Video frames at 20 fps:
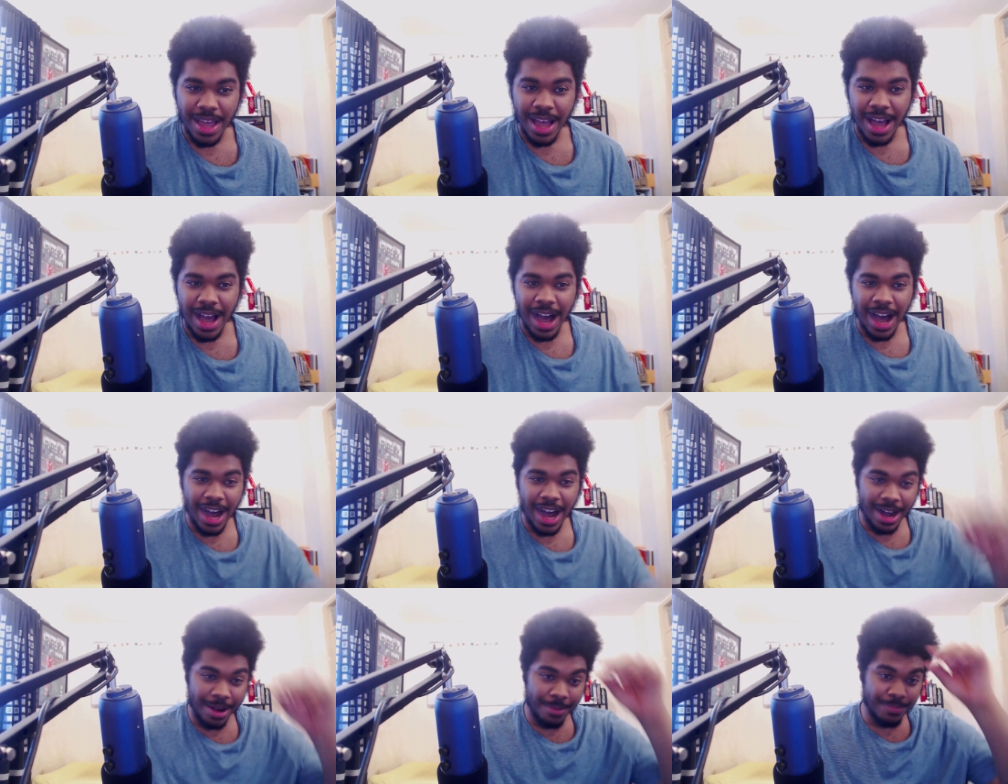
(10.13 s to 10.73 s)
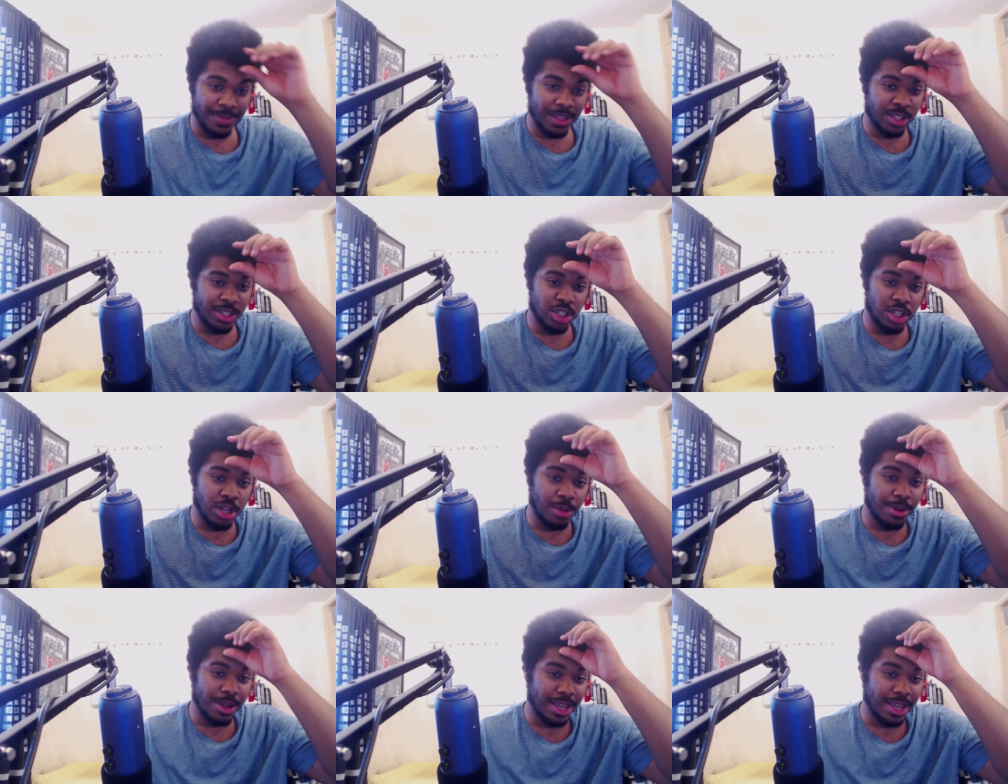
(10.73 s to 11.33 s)
Um, the
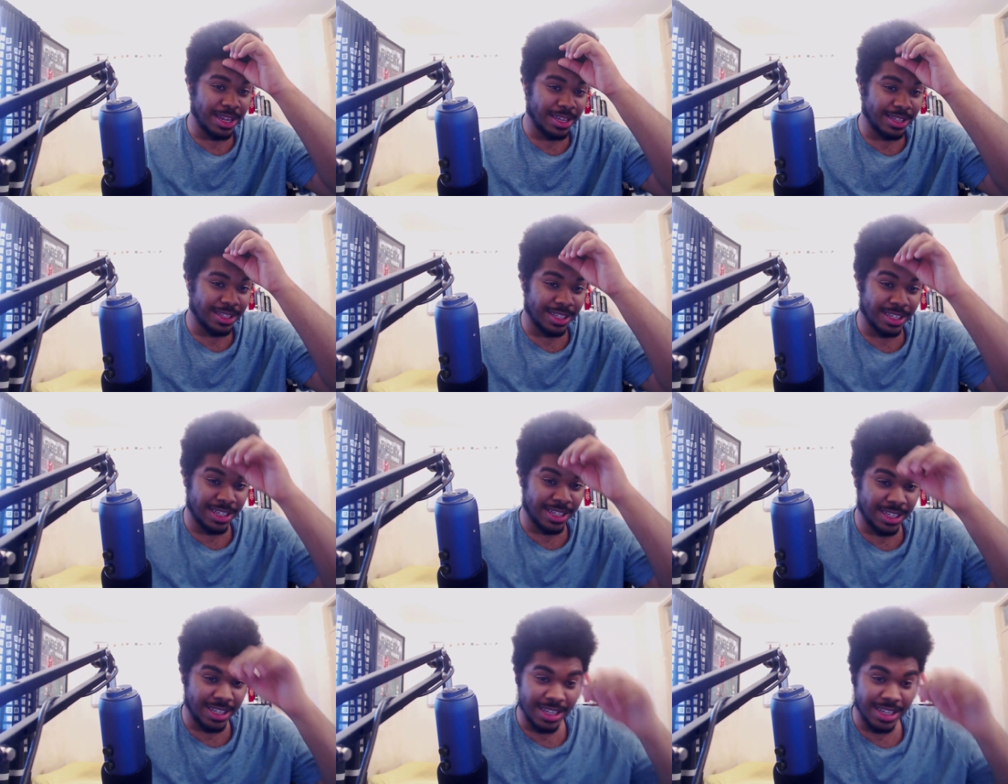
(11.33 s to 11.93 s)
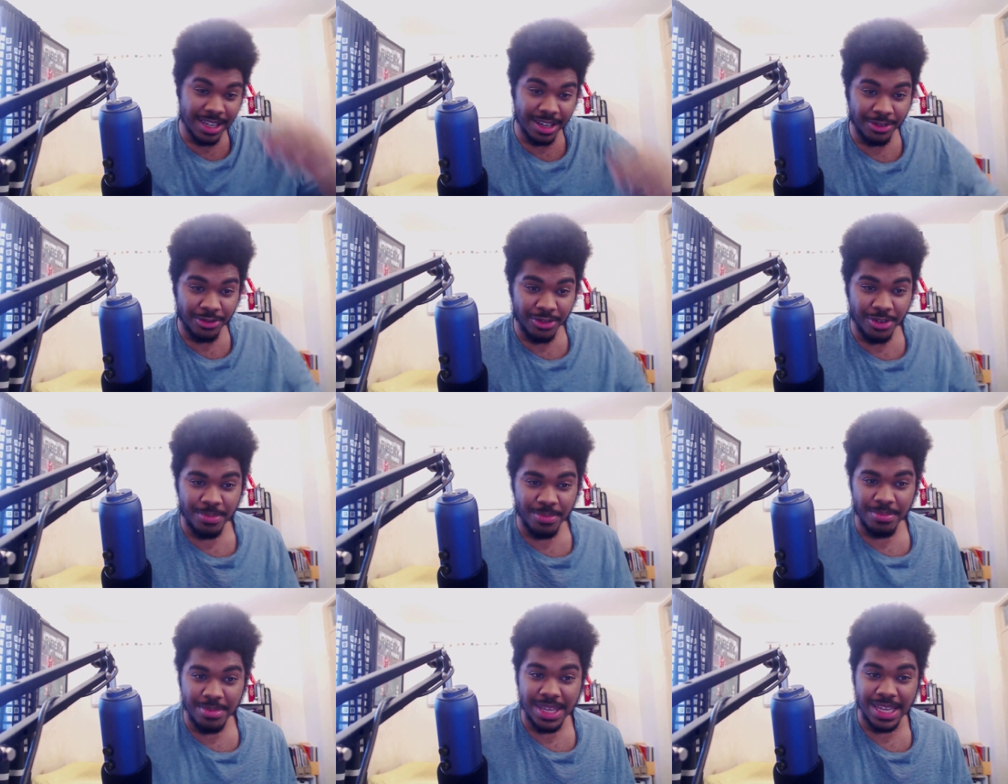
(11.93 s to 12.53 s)
summer is here for
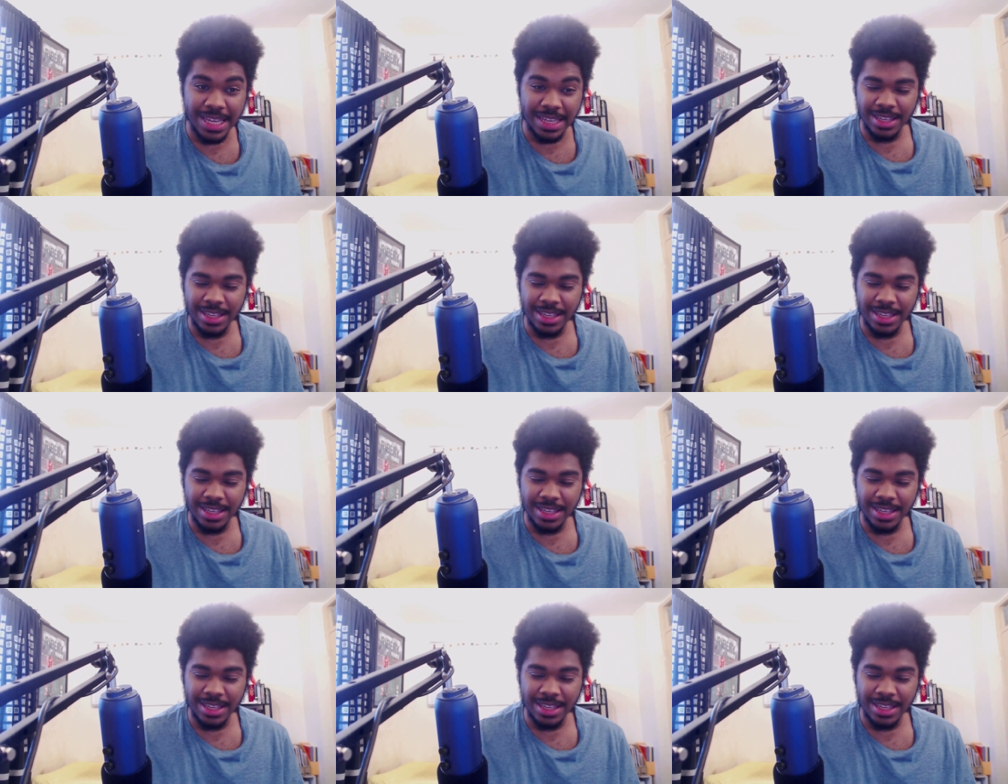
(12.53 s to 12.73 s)
me.